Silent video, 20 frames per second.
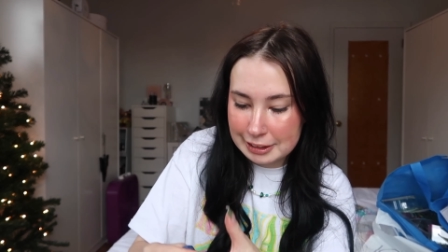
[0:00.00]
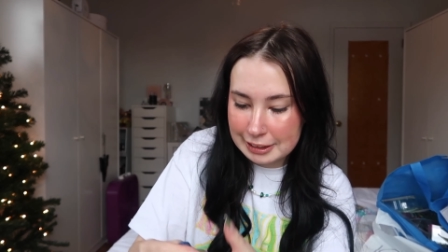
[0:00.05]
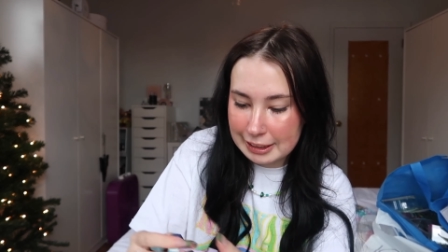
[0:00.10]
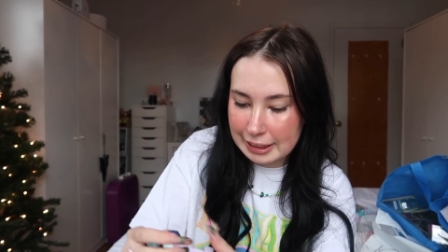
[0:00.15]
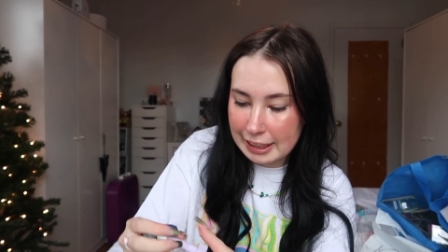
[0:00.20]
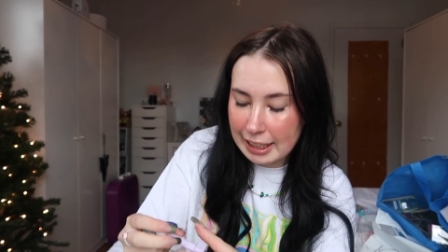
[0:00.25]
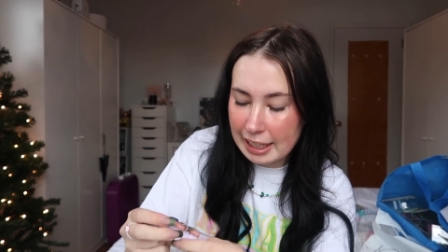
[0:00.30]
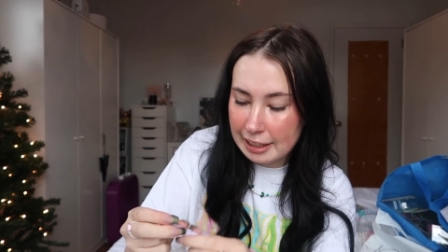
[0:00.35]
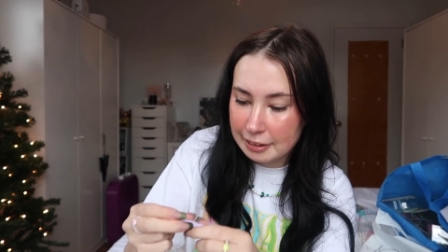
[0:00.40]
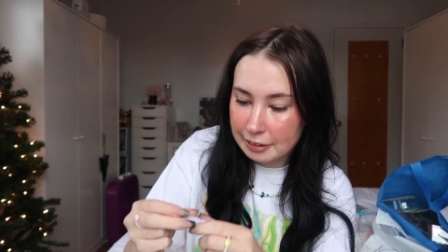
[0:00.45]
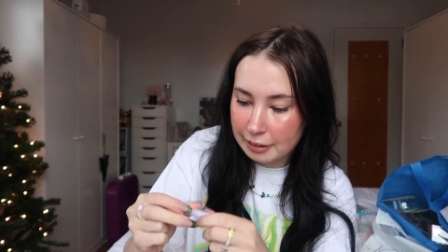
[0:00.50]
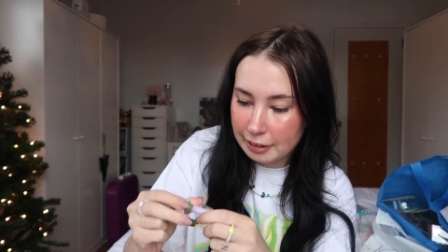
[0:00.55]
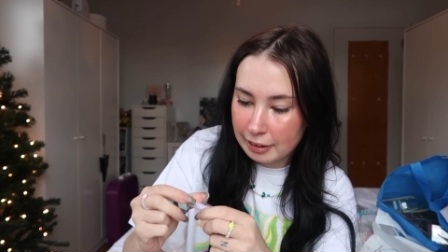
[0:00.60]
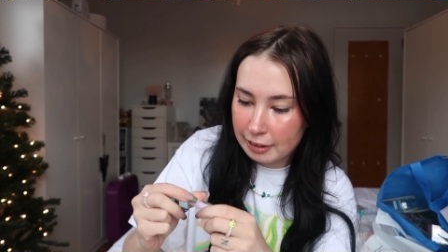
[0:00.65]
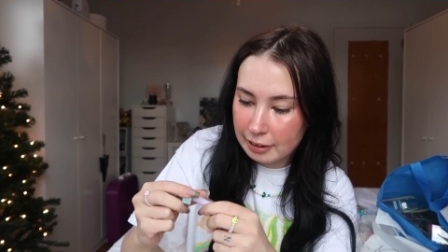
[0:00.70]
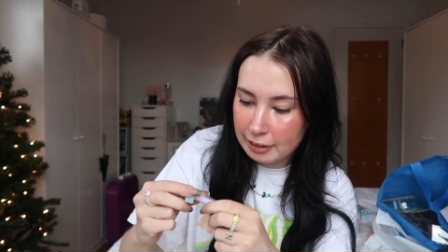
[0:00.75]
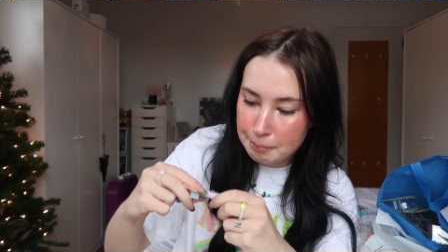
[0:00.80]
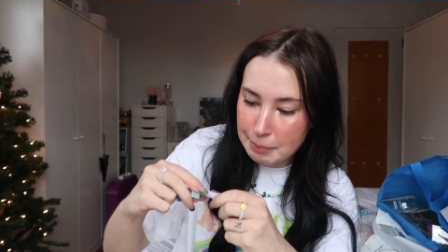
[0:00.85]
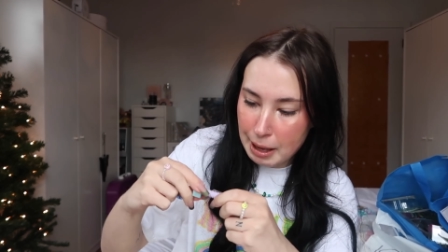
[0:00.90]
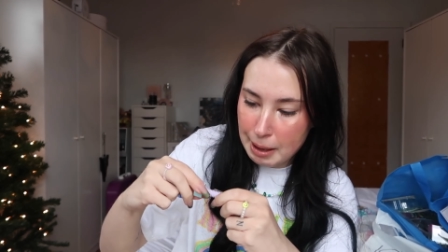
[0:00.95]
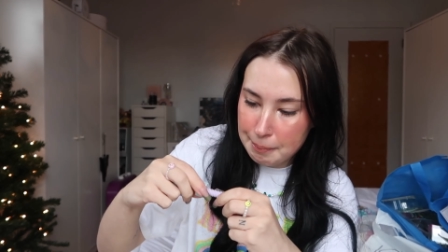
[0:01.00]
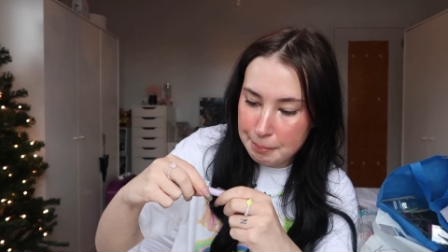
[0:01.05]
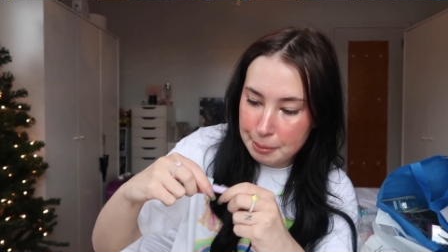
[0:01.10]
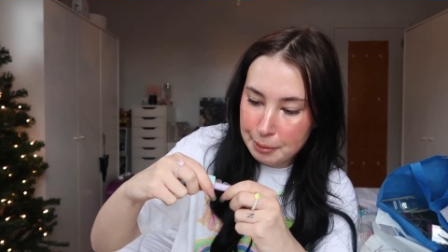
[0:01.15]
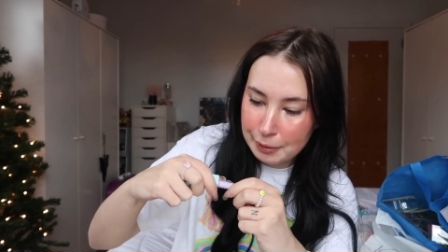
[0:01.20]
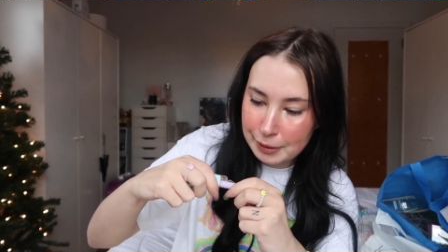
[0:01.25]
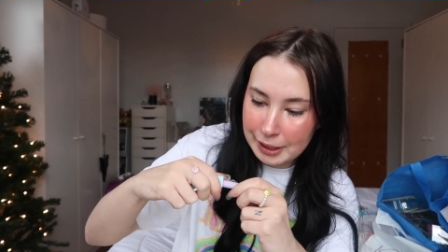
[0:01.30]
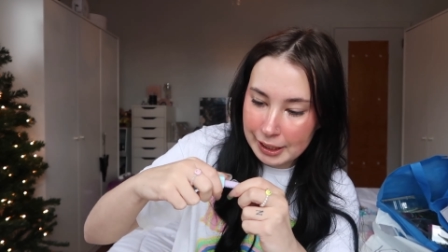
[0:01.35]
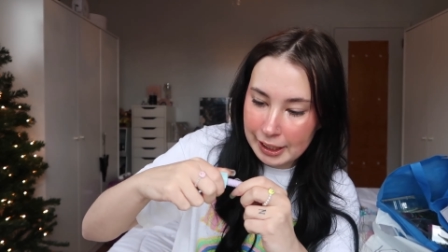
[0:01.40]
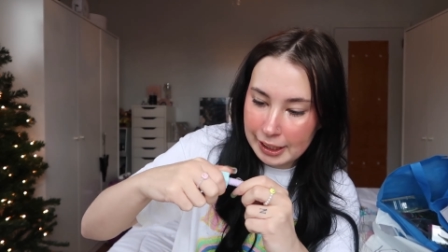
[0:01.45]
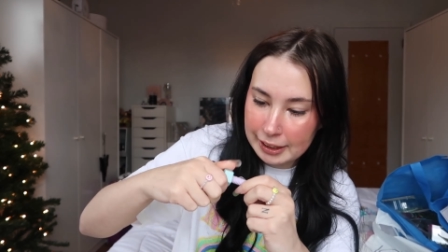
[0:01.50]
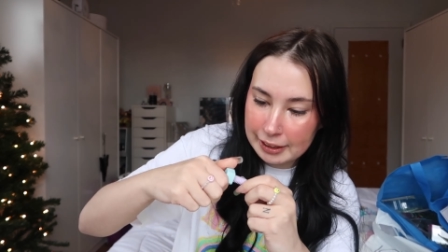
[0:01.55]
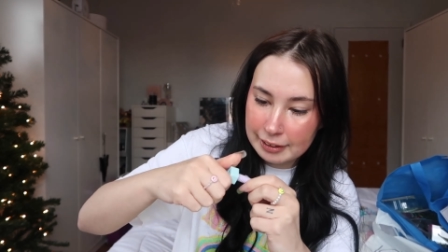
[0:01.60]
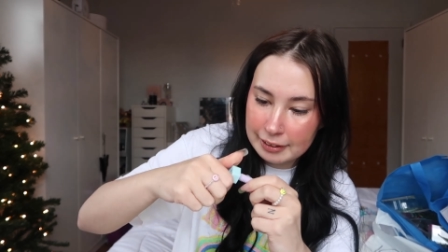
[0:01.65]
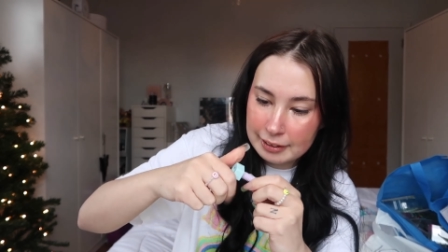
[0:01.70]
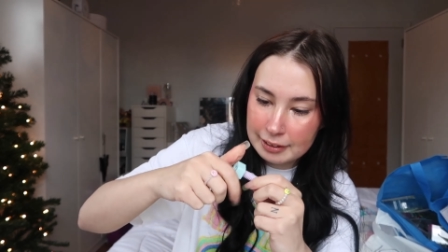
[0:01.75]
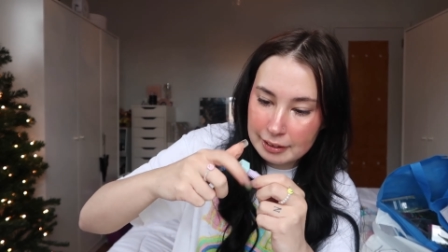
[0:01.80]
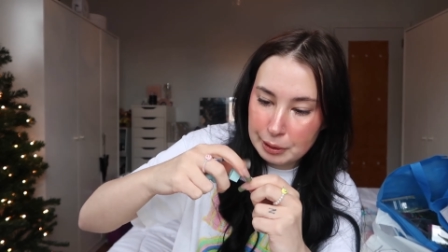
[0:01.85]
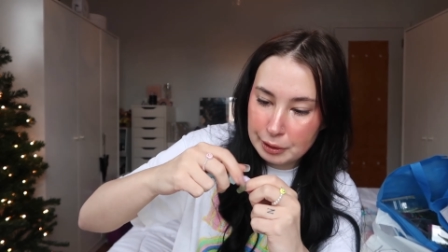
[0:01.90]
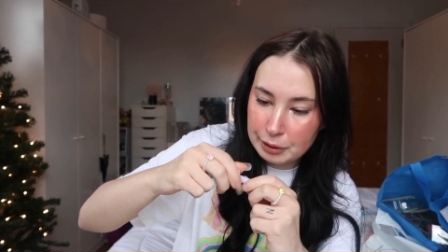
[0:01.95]
together by putting
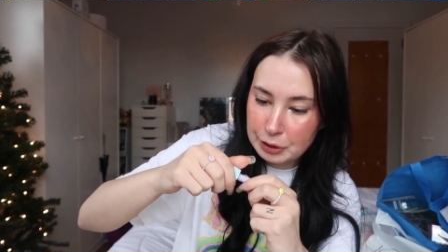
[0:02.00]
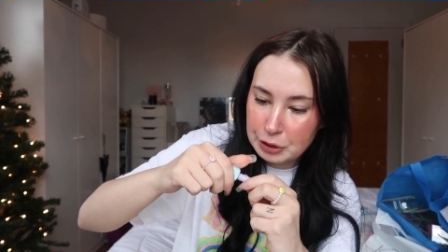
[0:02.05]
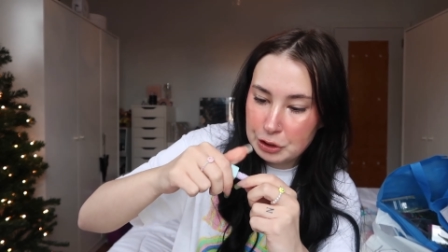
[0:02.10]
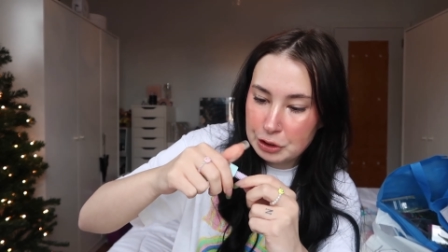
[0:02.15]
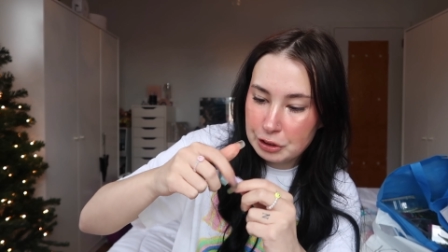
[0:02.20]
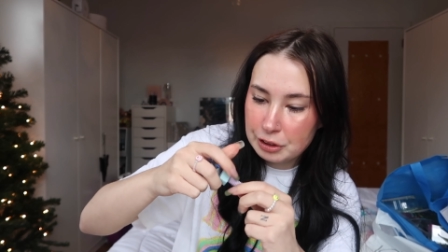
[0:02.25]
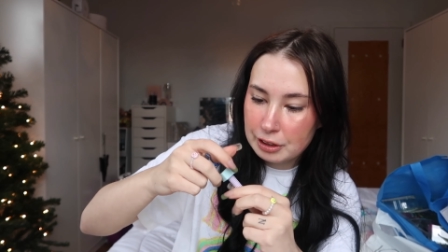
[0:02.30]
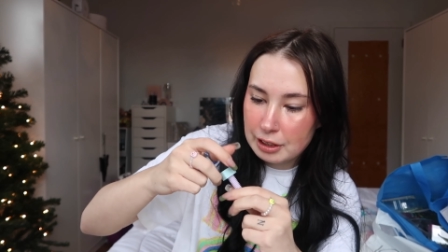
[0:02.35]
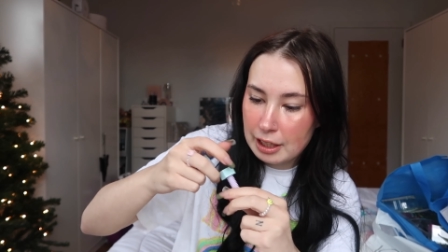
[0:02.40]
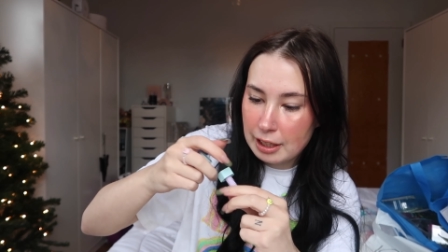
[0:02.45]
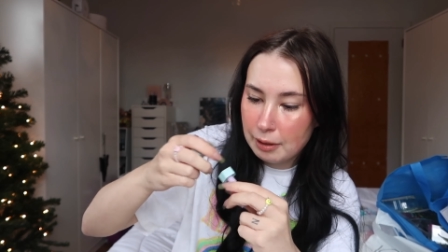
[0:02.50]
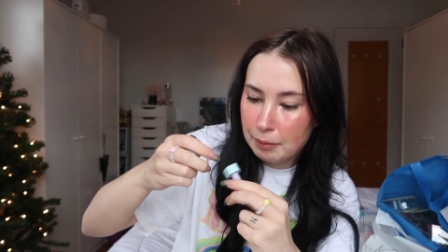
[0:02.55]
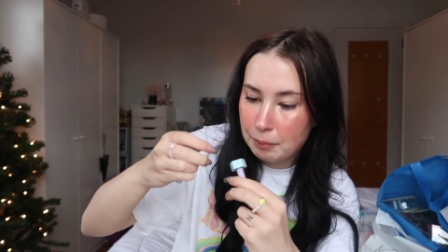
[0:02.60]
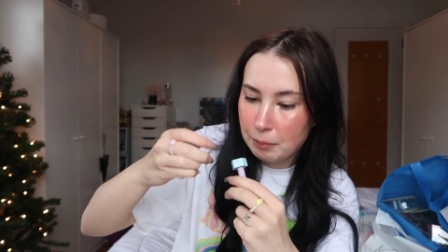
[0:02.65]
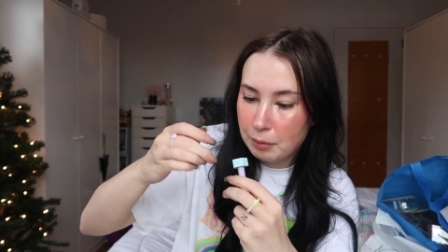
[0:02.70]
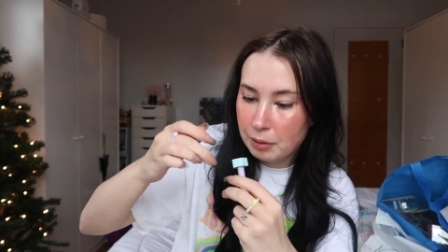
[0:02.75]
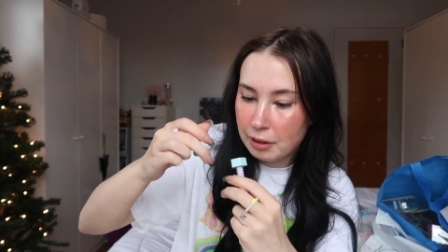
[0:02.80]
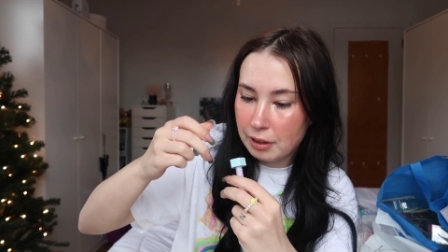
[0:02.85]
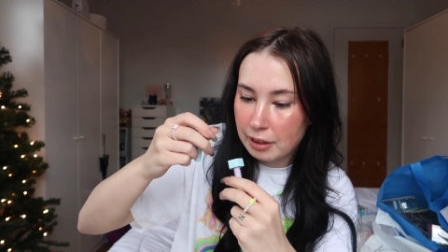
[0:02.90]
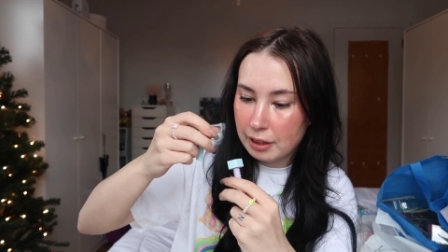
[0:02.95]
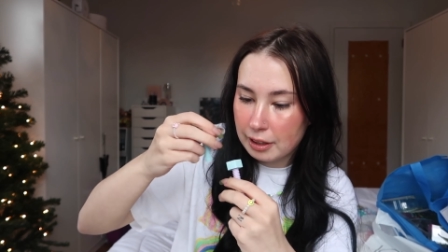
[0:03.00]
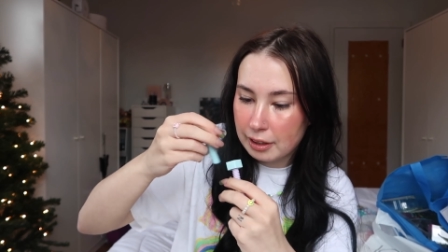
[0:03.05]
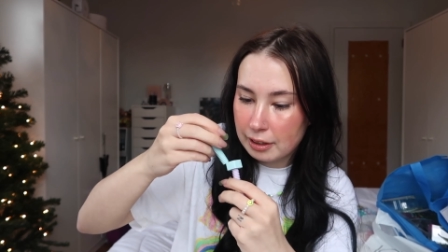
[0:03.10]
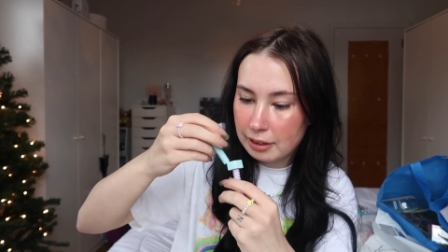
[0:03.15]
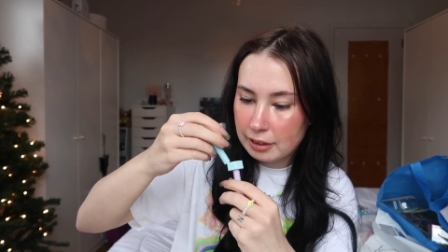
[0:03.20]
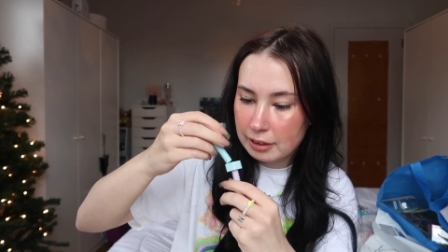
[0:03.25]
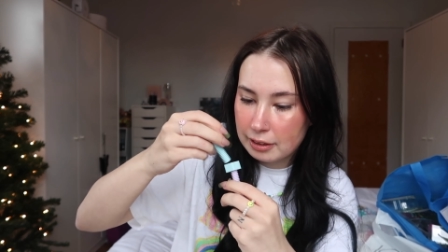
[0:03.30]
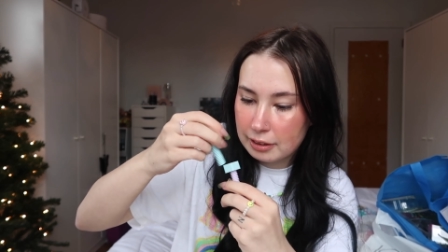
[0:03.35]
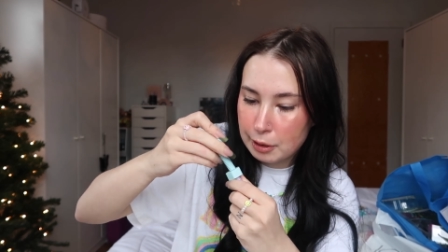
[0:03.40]
partial on one,